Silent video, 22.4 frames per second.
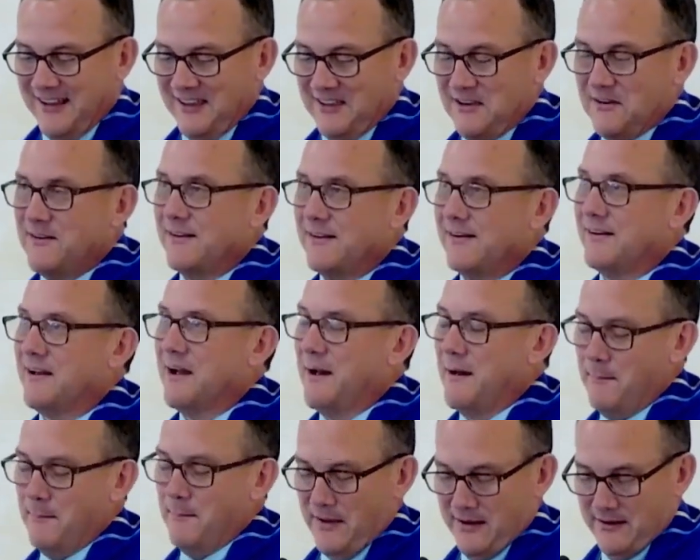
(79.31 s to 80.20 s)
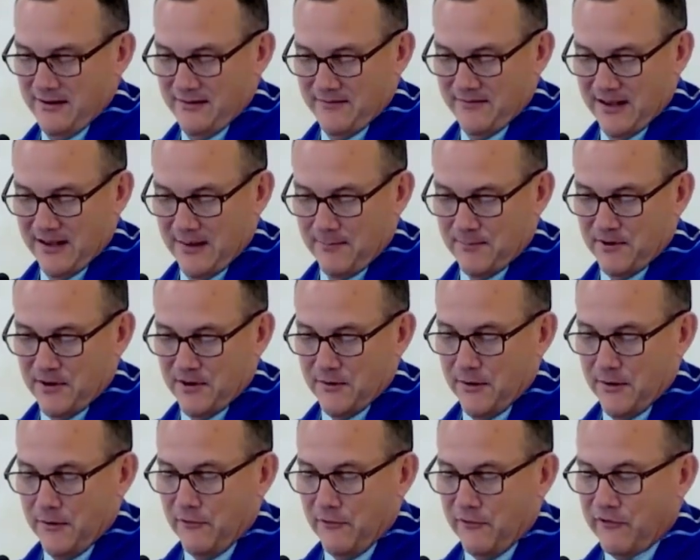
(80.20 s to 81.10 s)
You can come and develop
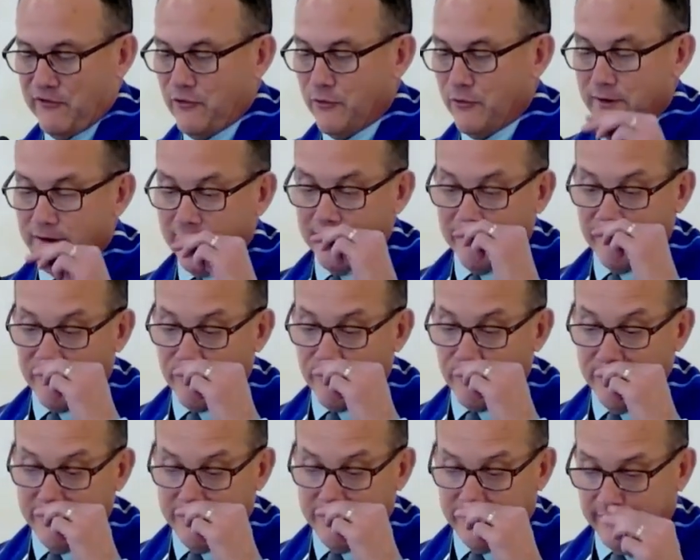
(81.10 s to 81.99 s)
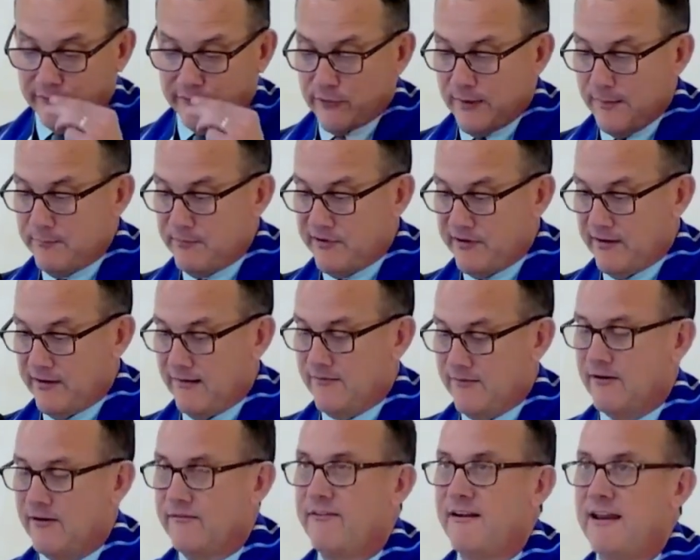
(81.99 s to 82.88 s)
your own short and sweet description
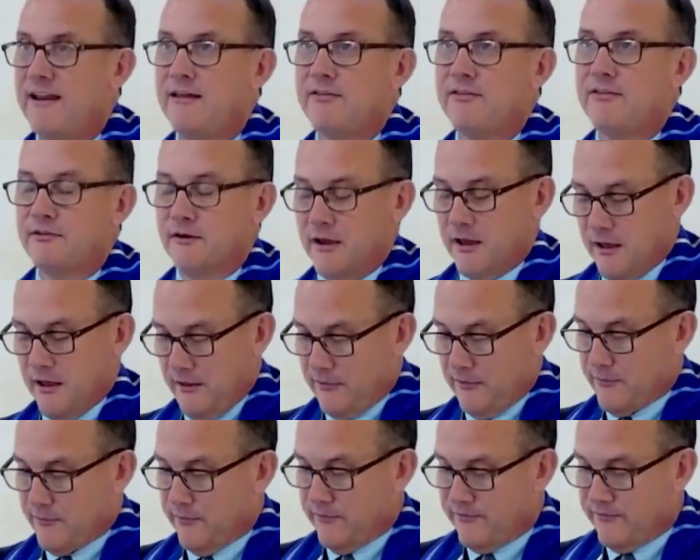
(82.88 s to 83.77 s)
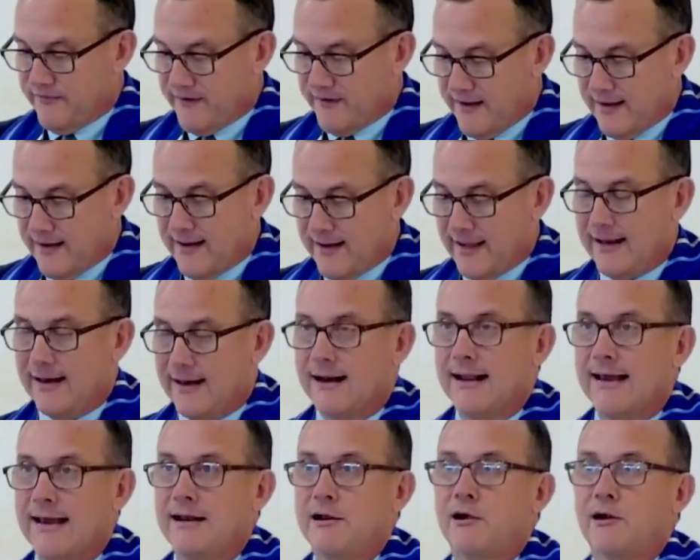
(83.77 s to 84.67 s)
of our faith through fun and
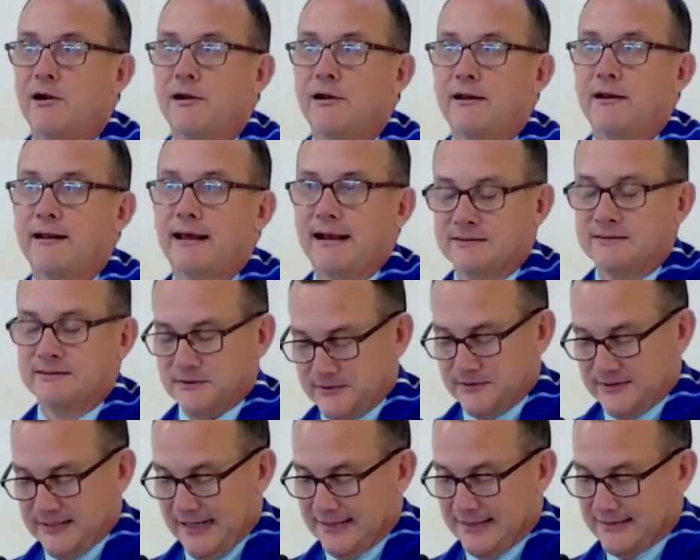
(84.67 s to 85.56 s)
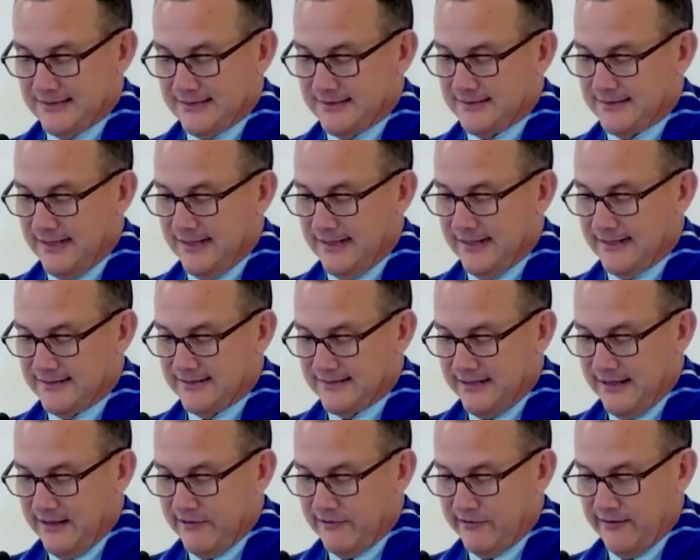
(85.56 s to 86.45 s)
lighthearted exercises and
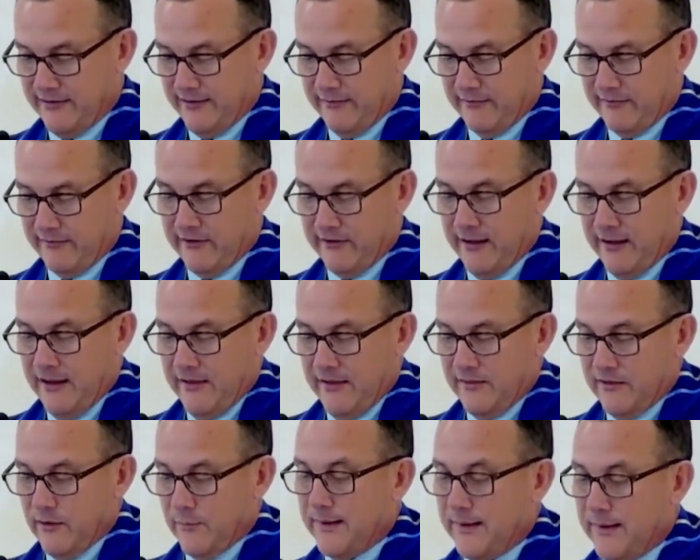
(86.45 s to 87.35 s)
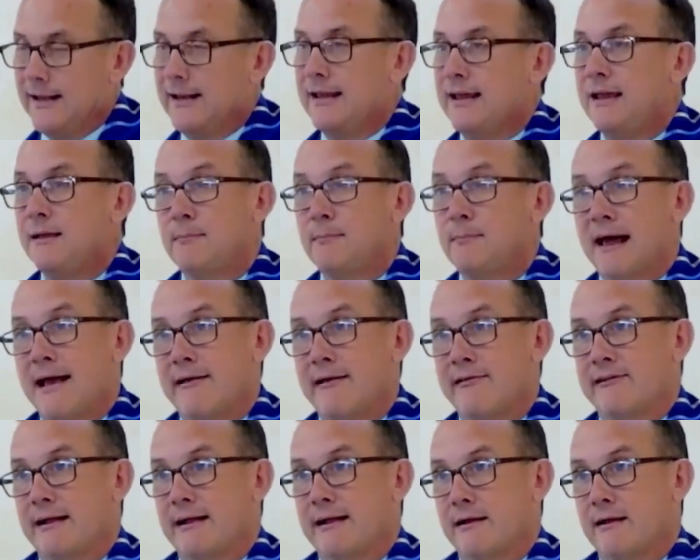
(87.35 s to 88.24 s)
discussions. There'll be an
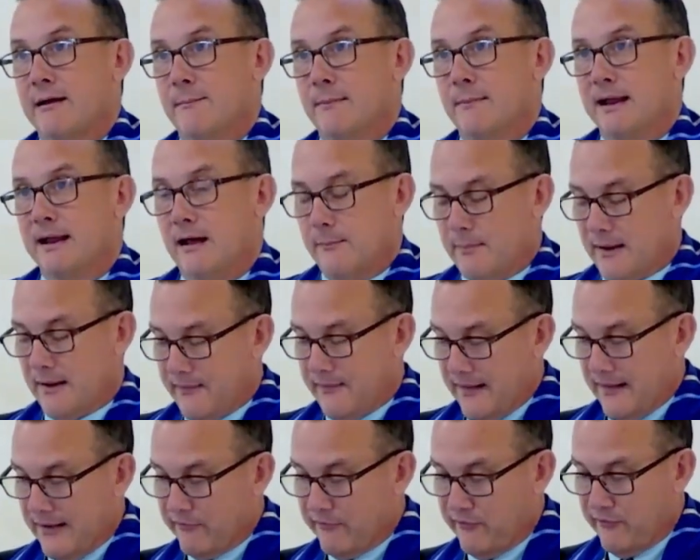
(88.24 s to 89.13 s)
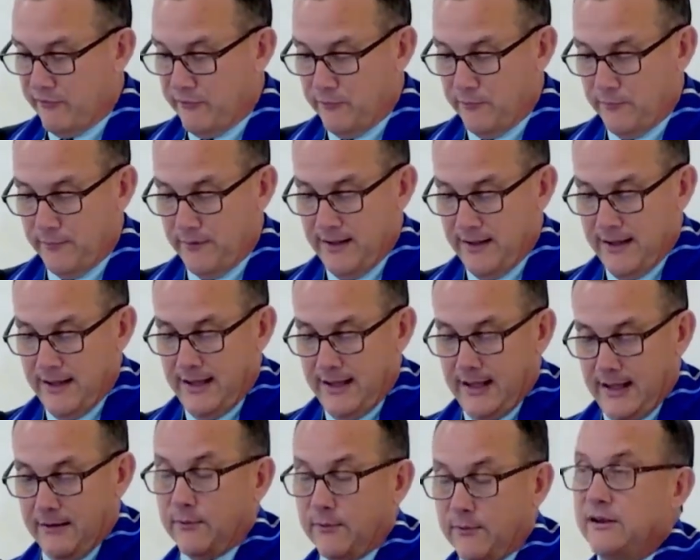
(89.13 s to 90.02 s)
e-blast coming out about that soon,
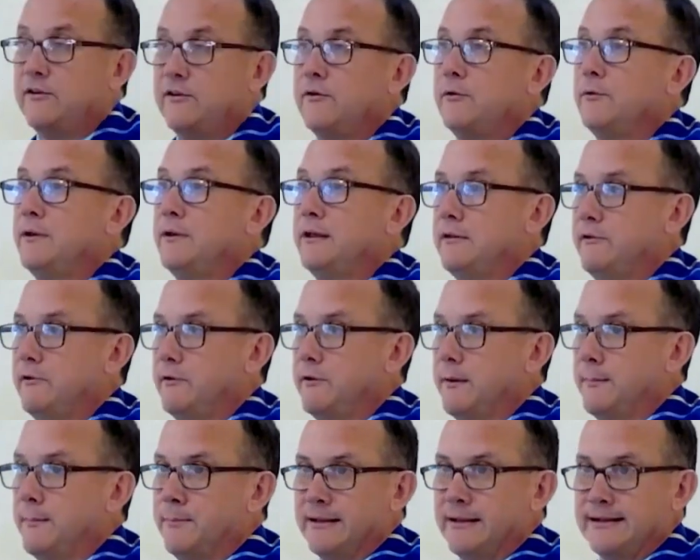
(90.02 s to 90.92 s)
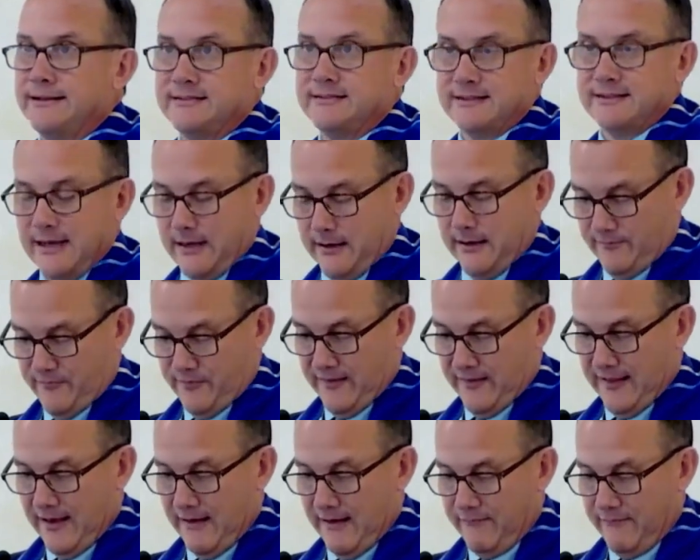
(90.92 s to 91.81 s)
and we do need you to please sign up for
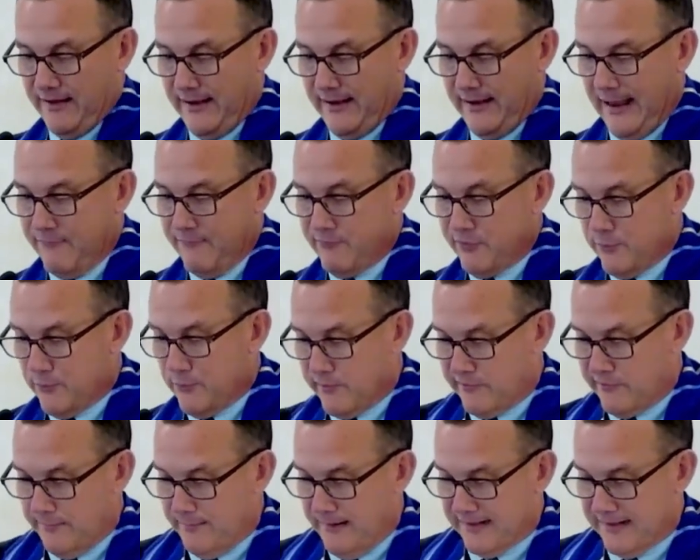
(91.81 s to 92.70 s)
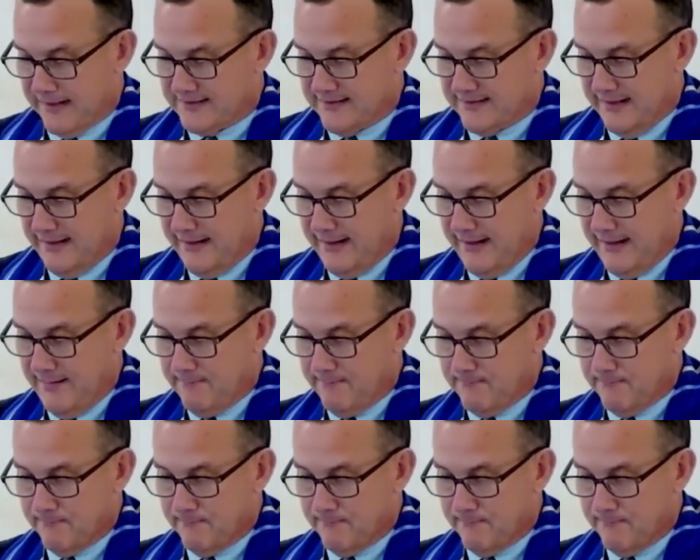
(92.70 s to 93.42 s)
that event after worship next Sunday.